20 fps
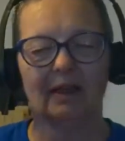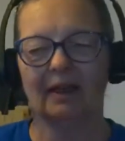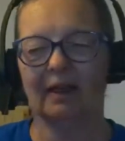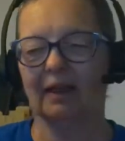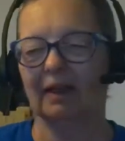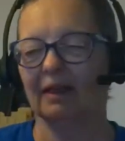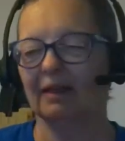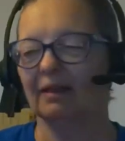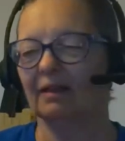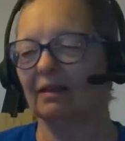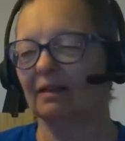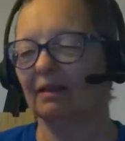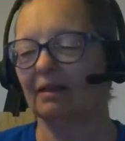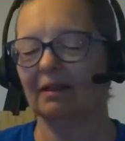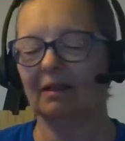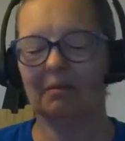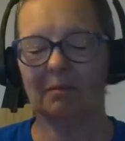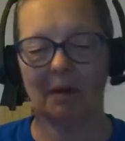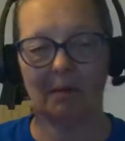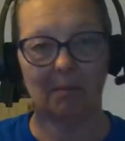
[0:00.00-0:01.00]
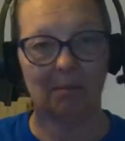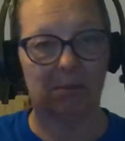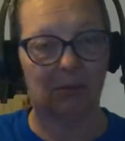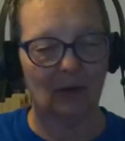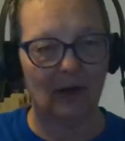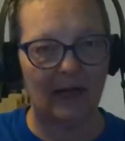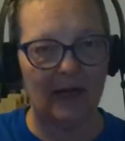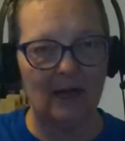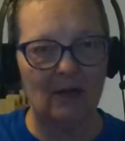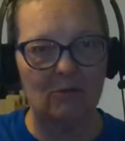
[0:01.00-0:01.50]
And uh, my
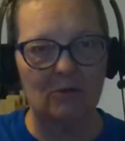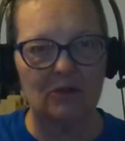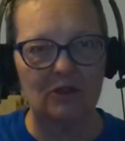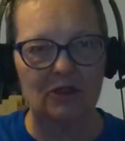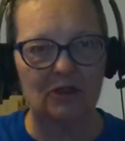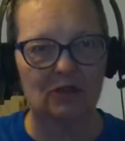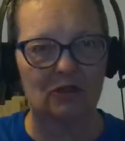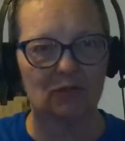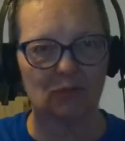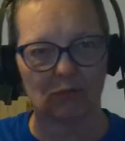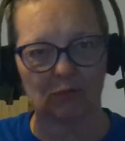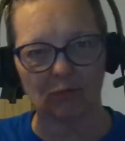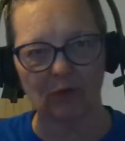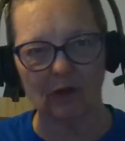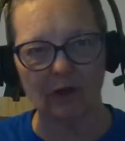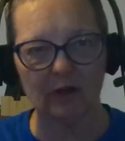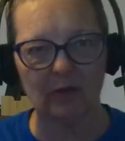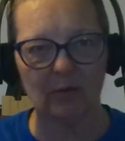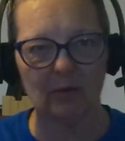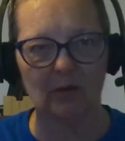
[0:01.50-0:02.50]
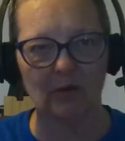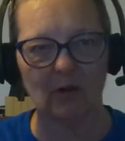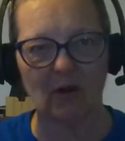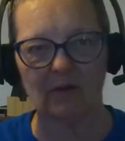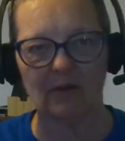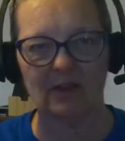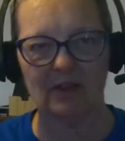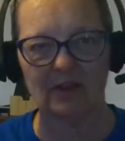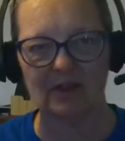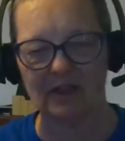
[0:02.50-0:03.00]
brain was just running with
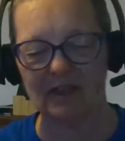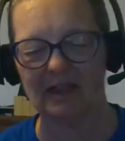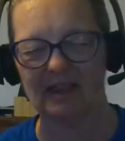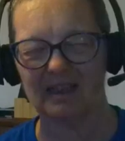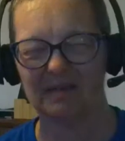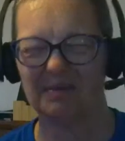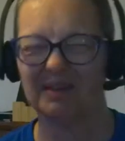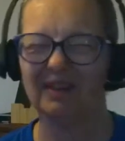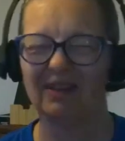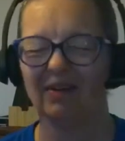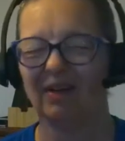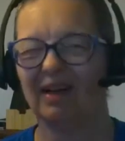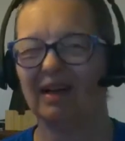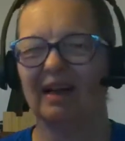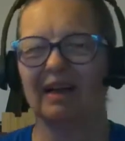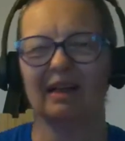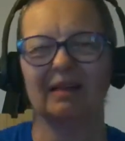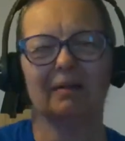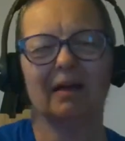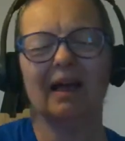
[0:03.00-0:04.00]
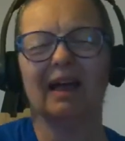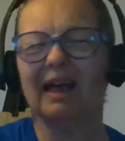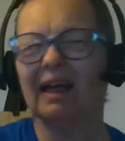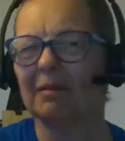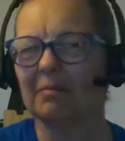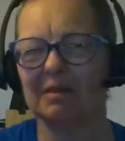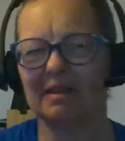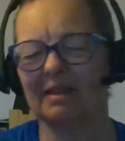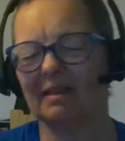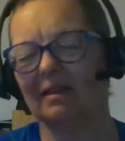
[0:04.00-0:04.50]
all these things. I mean, you know, I got a I
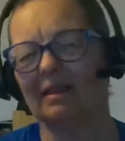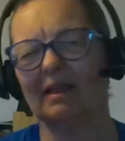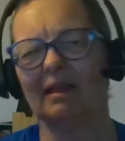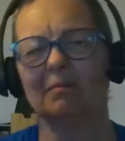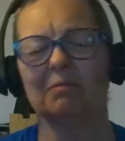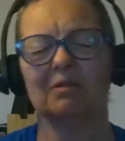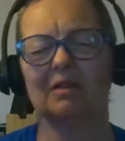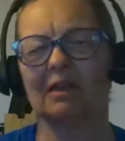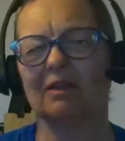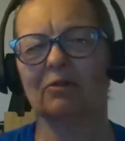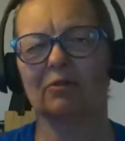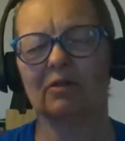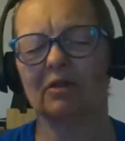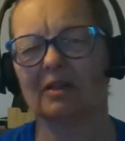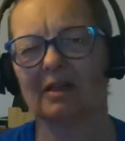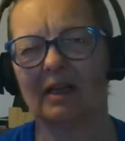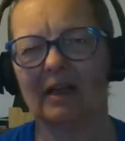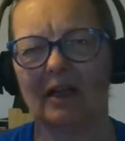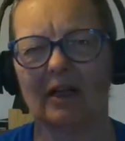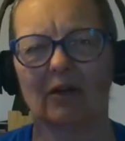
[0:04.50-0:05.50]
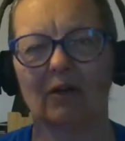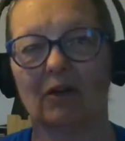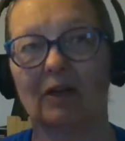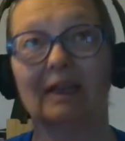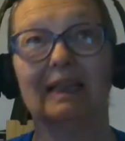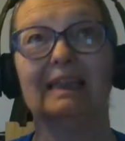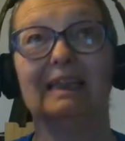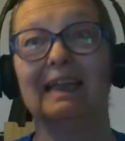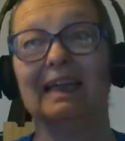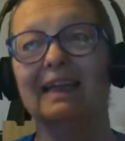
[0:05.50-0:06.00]
got a busy day. I'm gonna take Chris to get a
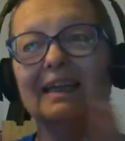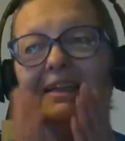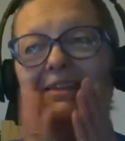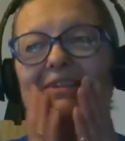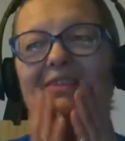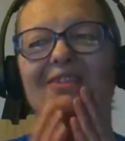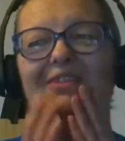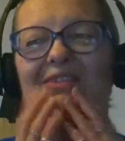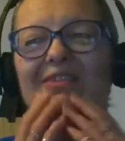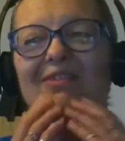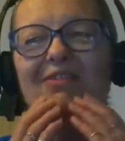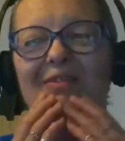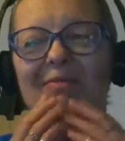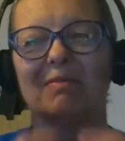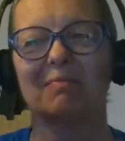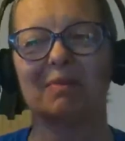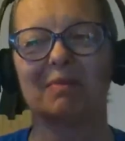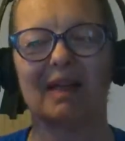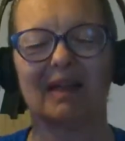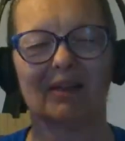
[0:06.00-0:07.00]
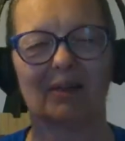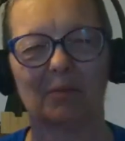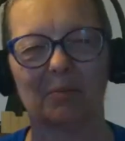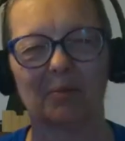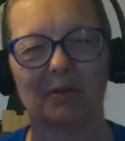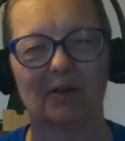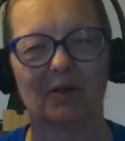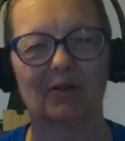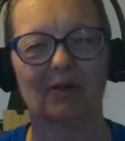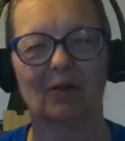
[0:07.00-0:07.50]
haircut. Yay! Trim up that little
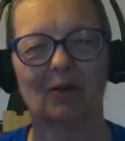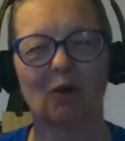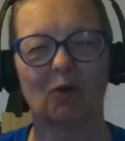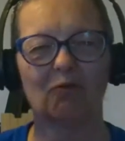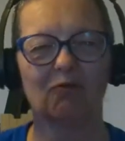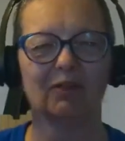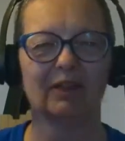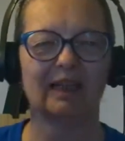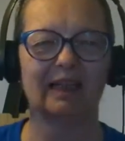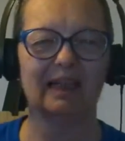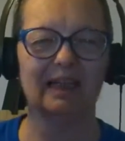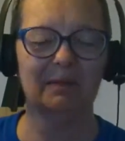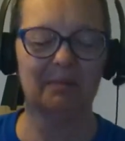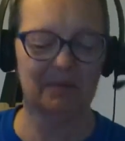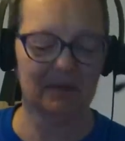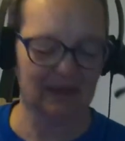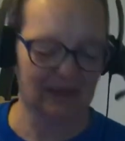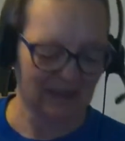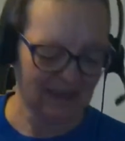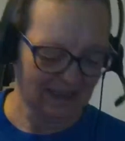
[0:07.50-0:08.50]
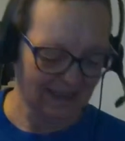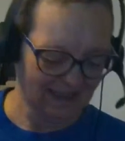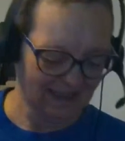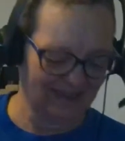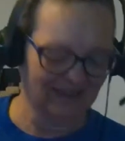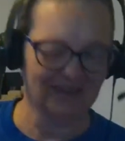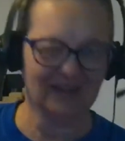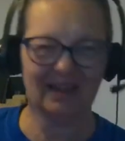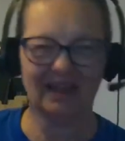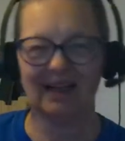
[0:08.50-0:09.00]
beard and hopefully keep it.
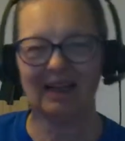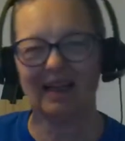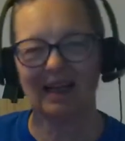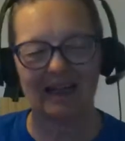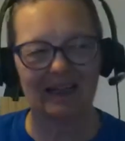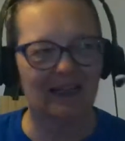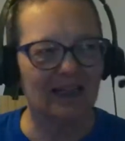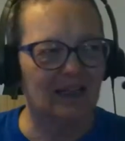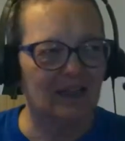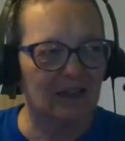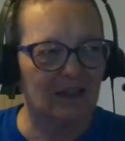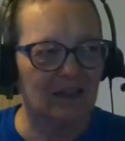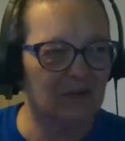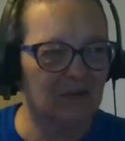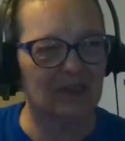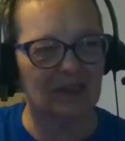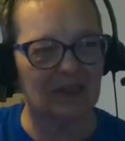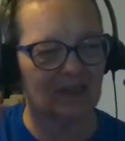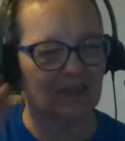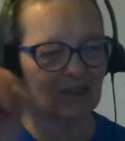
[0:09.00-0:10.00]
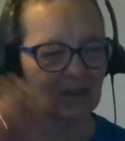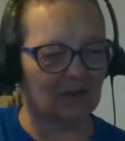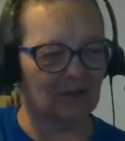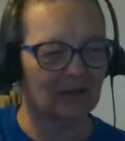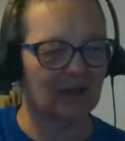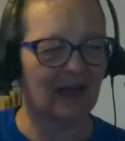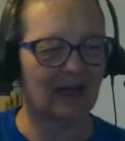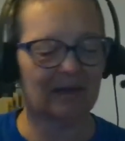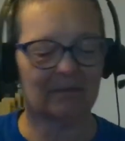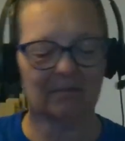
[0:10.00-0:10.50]
So then I gotta do this and do
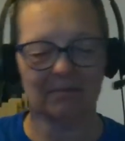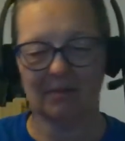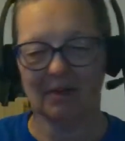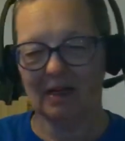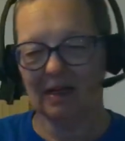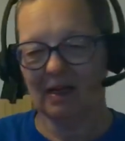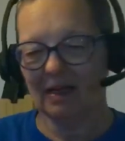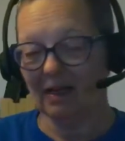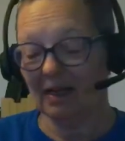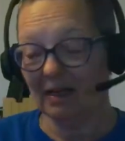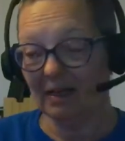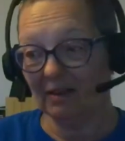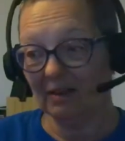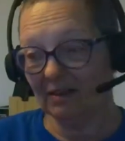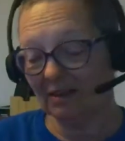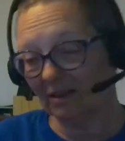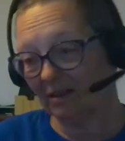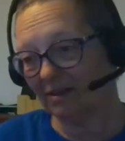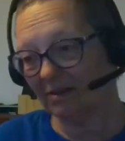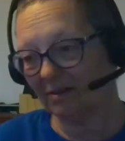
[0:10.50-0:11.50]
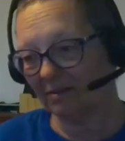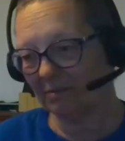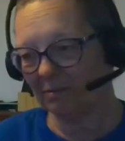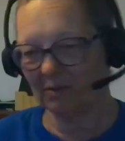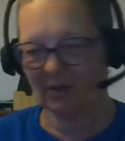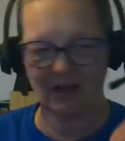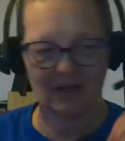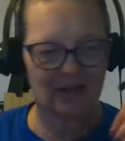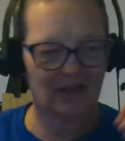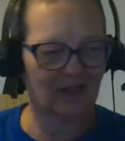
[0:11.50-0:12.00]
that and and this
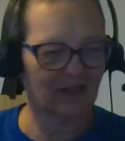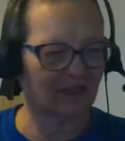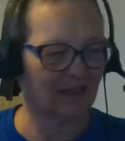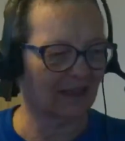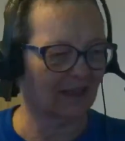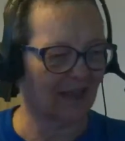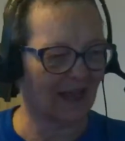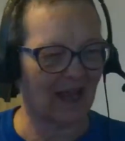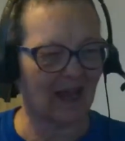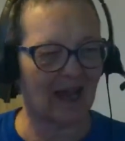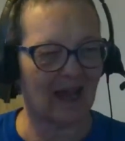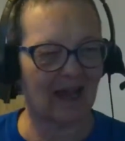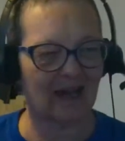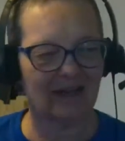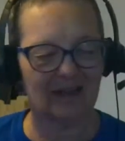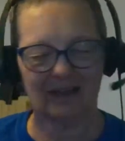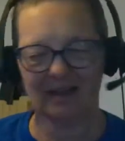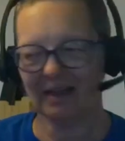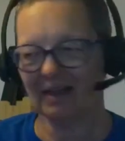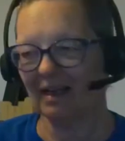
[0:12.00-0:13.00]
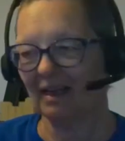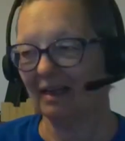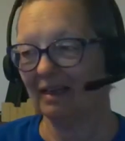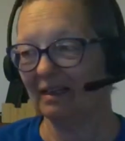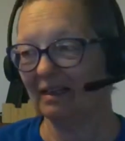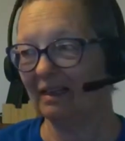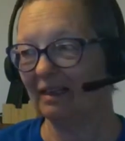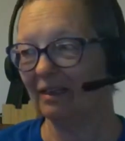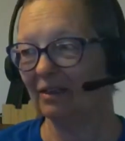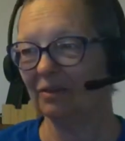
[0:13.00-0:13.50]
project and that. And I gotta
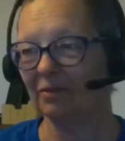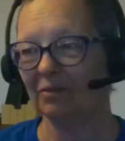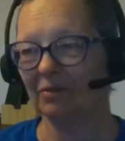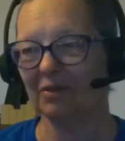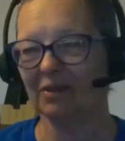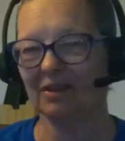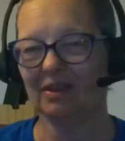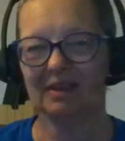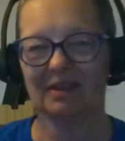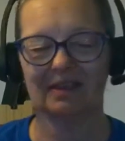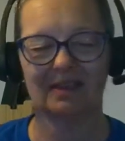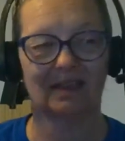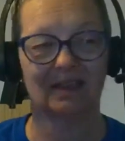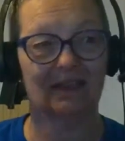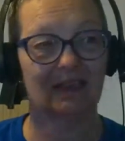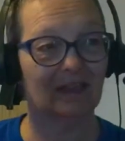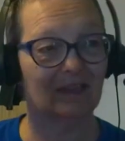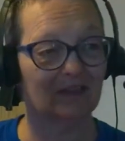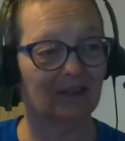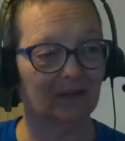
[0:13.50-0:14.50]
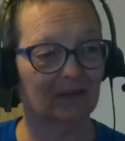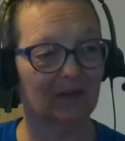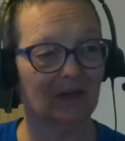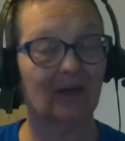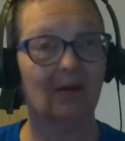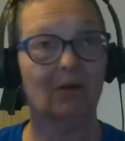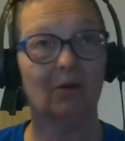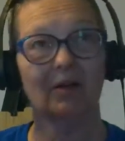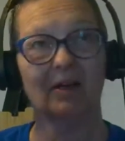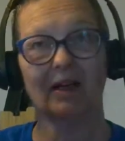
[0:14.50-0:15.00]
need to do this. I need to do that.
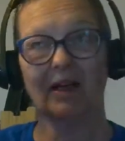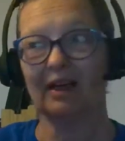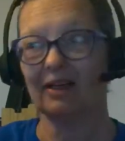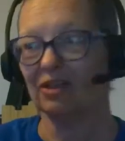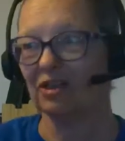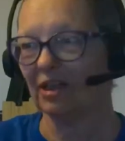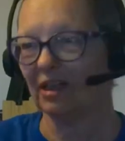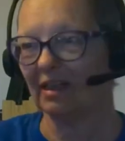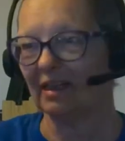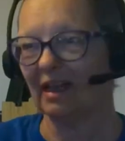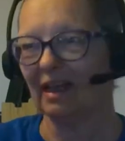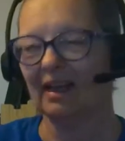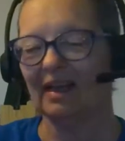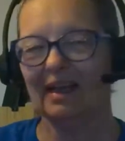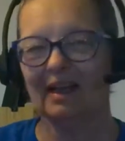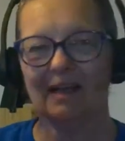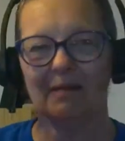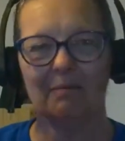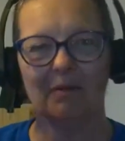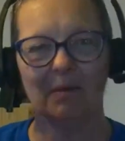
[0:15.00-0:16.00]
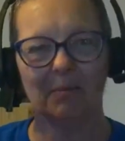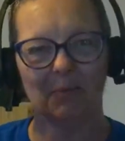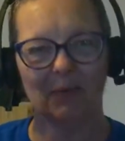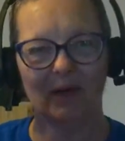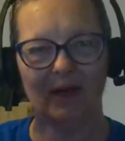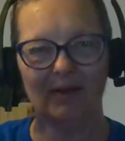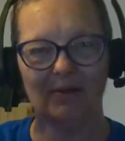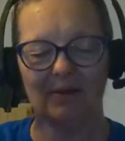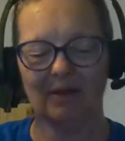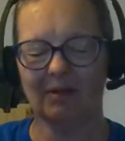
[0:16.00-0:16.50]
Oh, I gotta check that. My
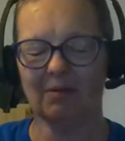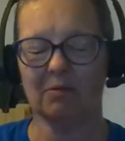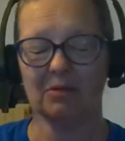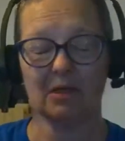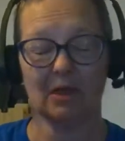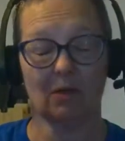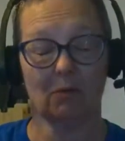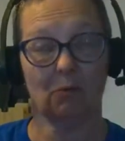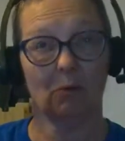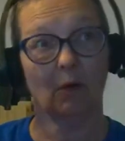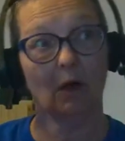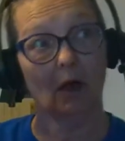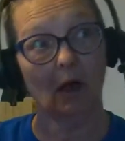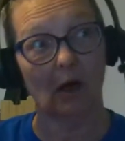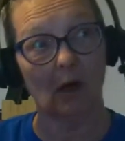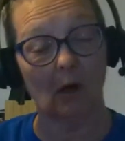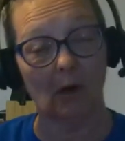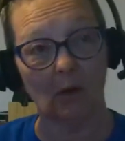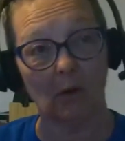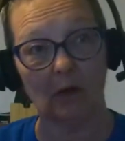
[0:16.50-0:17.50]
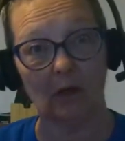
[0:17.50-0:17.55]
brain and I was like, whoa!